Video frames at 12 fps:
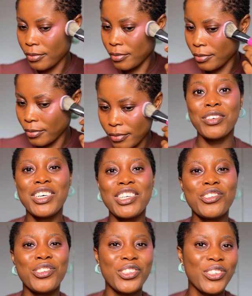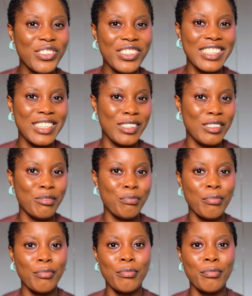I forgot to show you the